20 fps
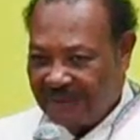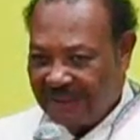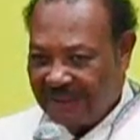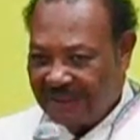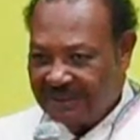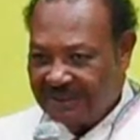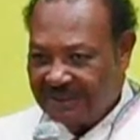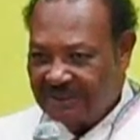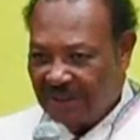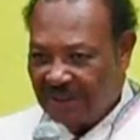
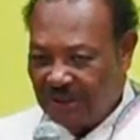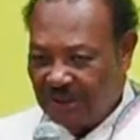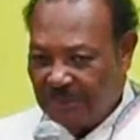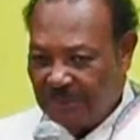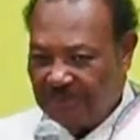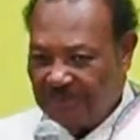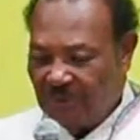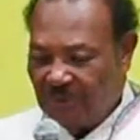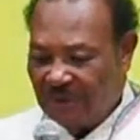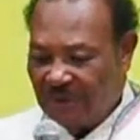So I hope
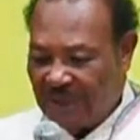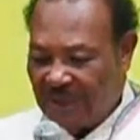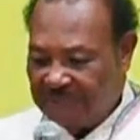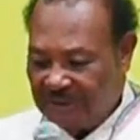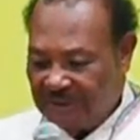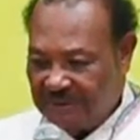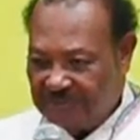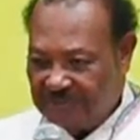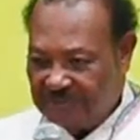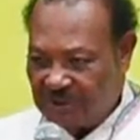all of you
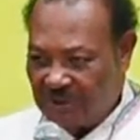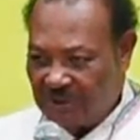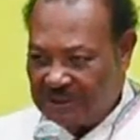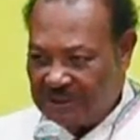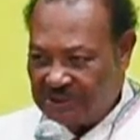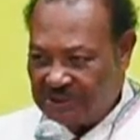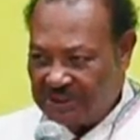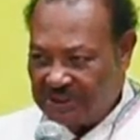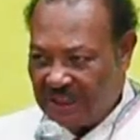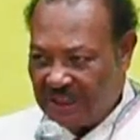enjoyed
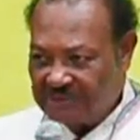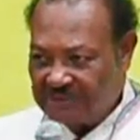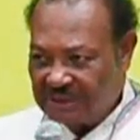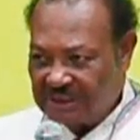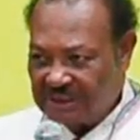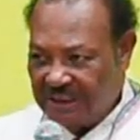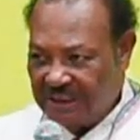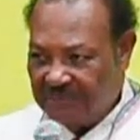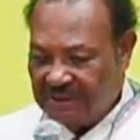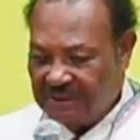yourselves this
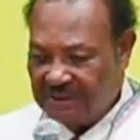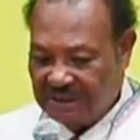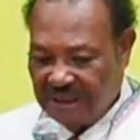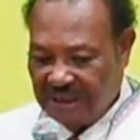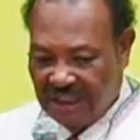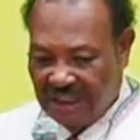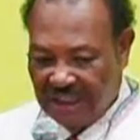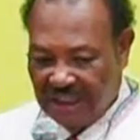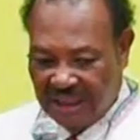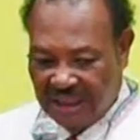evening.
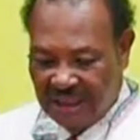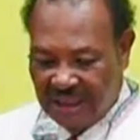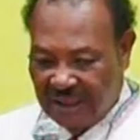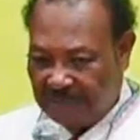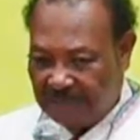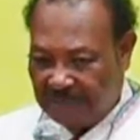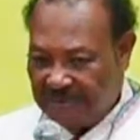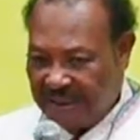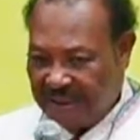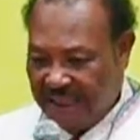Uh,
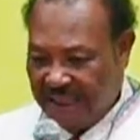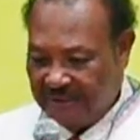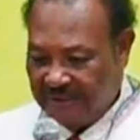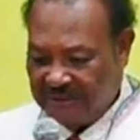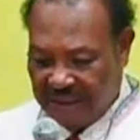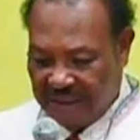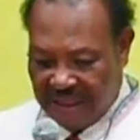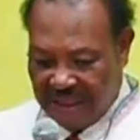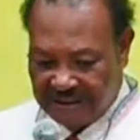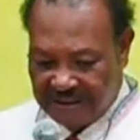had you
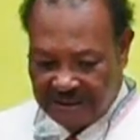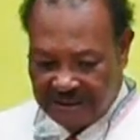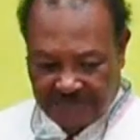had some